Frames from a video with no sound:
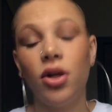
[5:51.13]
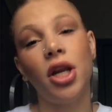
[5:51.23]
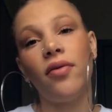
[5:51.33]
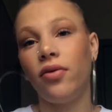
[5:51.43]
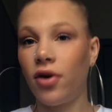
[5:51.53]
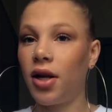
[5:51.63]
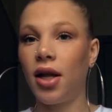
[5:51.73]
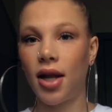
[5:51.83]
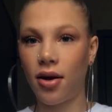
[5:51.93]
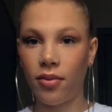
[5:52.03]
You'll never find
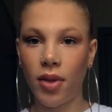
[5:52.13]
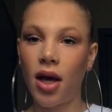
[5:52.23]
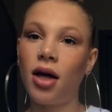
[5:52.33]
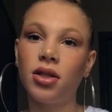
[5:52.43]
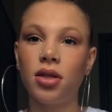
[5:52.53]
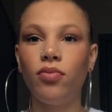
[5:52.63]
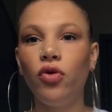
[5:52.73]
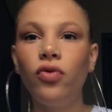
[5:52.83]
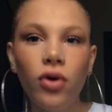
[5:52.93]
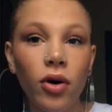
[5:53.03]
that out of me. I just
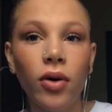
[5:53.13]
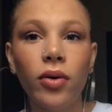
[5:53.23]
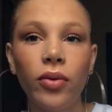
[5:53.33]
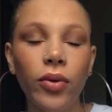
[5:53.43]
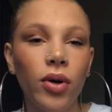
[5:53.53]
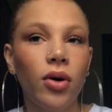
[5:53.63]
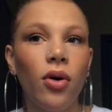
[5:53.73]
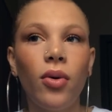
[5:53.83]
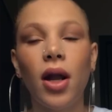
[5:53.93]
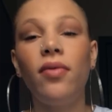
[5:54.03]
move on, you
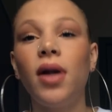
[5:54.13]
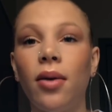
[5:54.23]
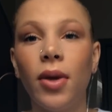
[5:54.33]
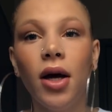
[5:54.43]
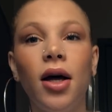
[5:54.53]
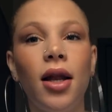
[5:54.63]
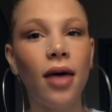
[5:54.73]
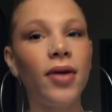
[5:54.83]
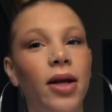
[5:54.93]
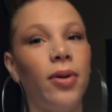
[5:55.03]
know, level up,
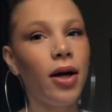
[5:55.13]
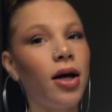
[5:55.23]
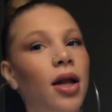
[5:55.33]
level up.